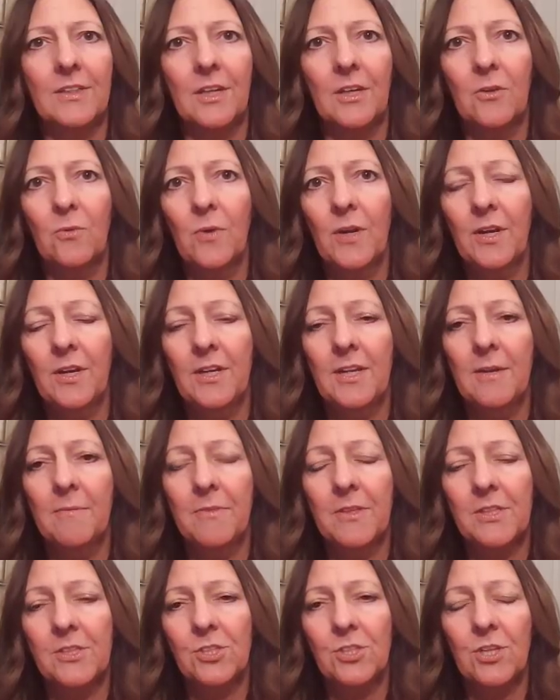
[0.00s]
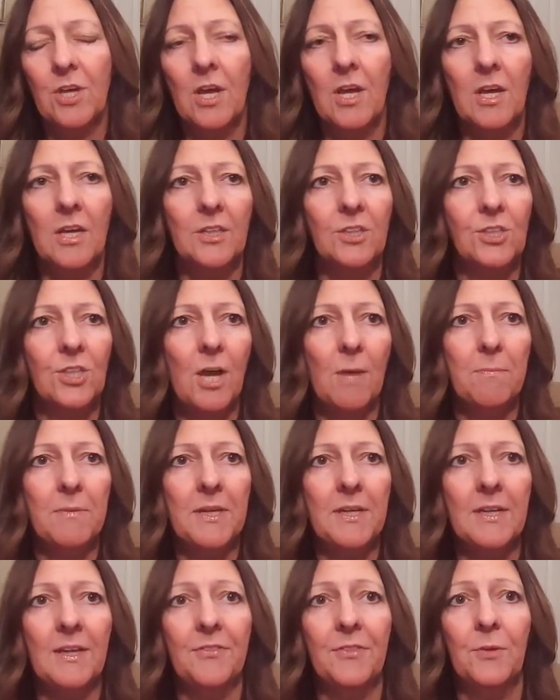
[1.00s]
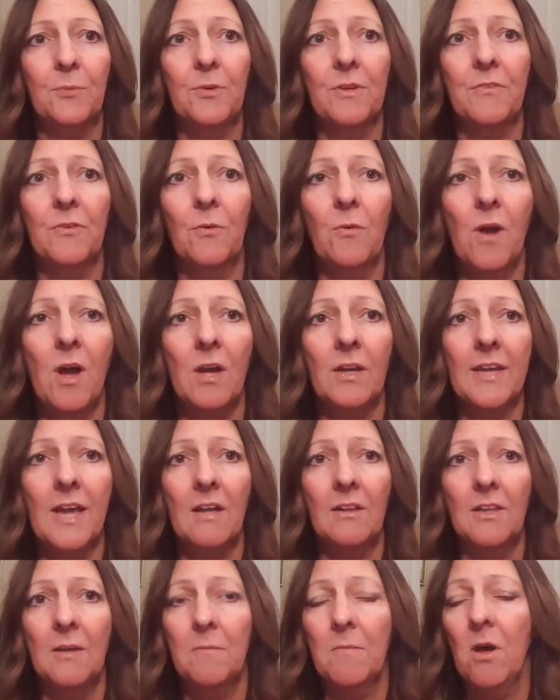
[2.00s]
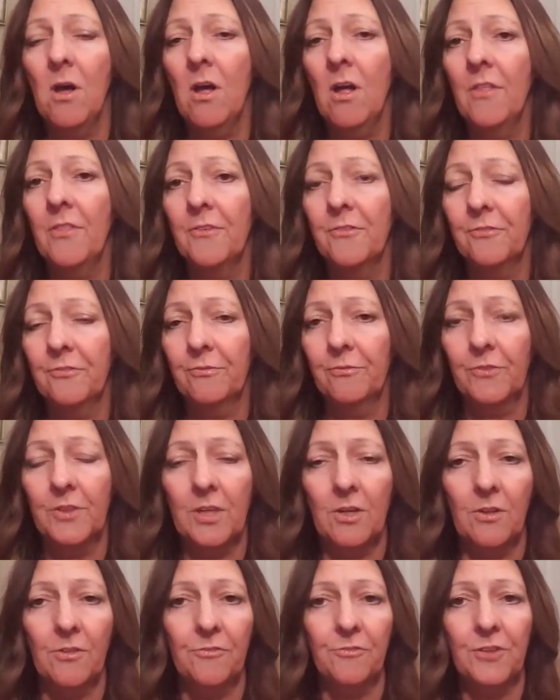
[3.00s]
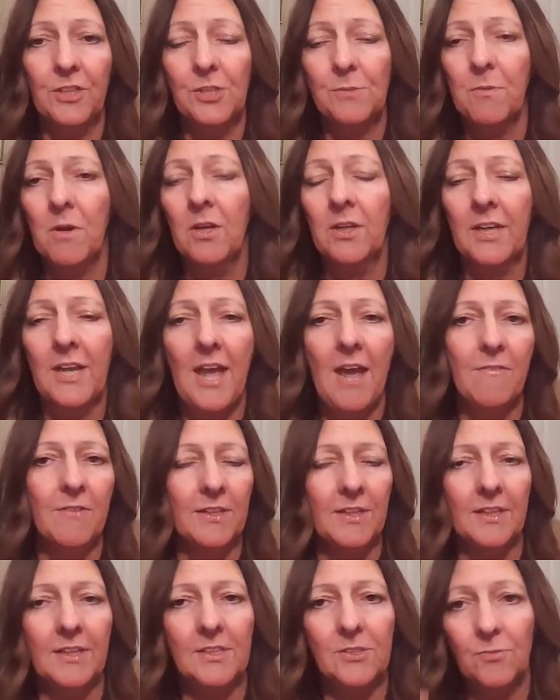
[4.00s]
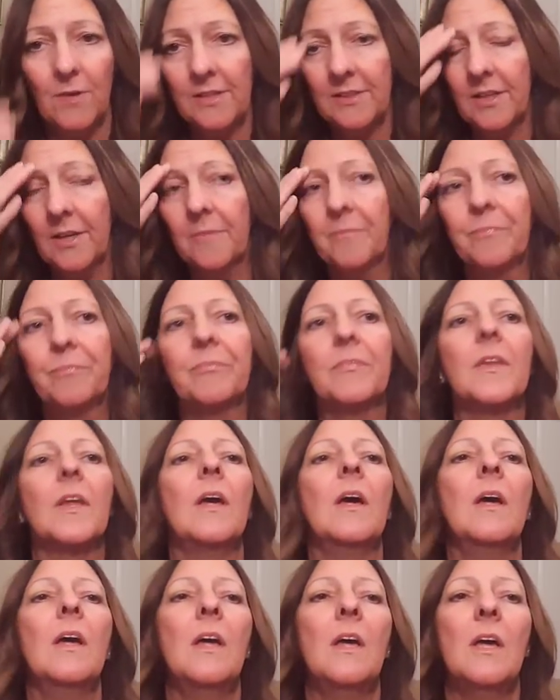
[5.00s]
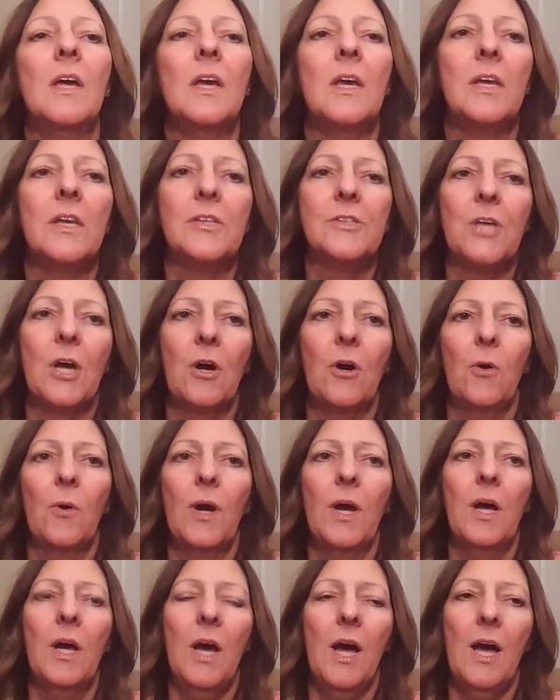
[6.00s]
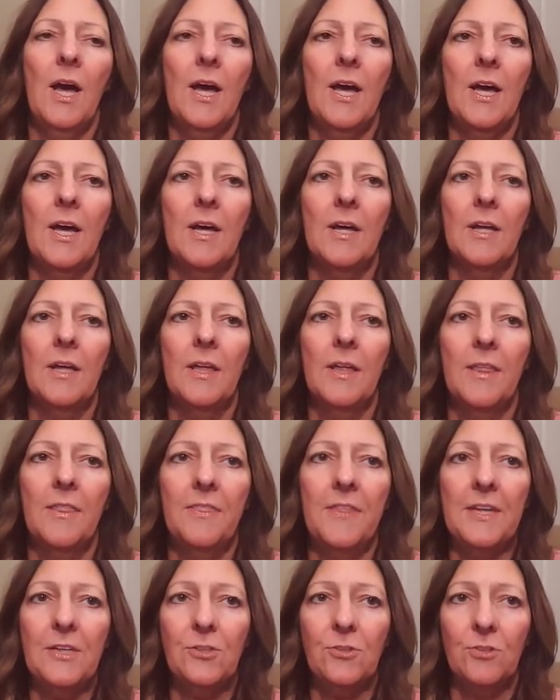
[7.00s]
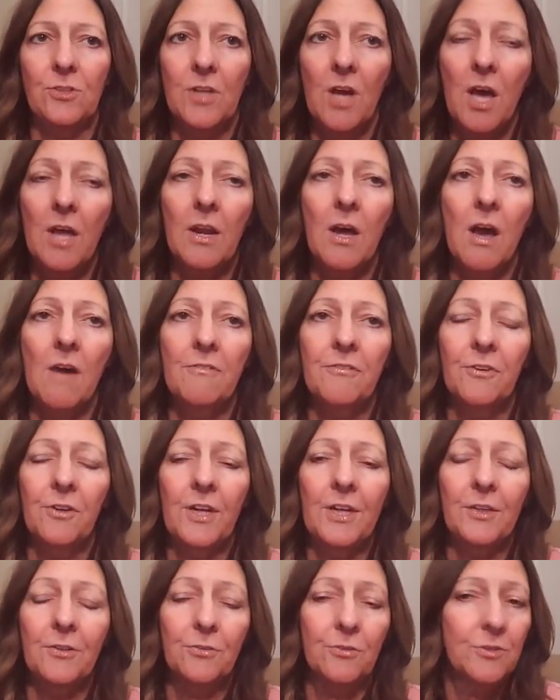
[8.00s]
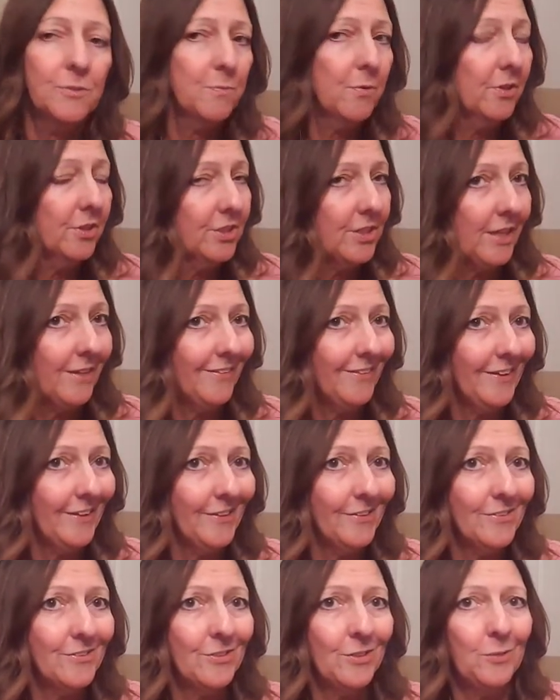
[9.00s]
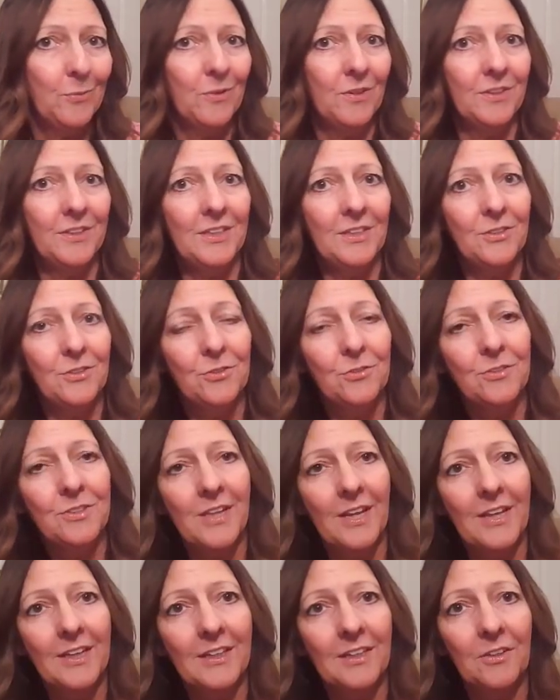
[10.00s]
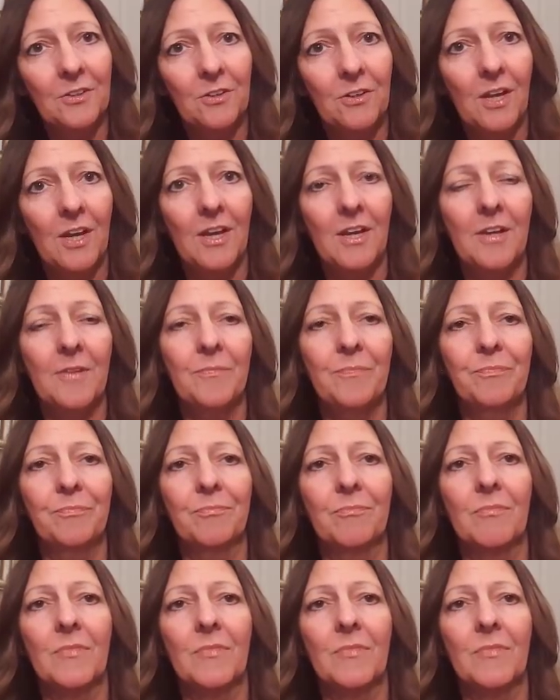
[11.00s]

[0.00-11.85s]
the aquarium, the shopping at the Riverwalk Outlet Mall, the French Market, everything. It's right there. So they do not offer a cruise port shuttle though, so you will need to take an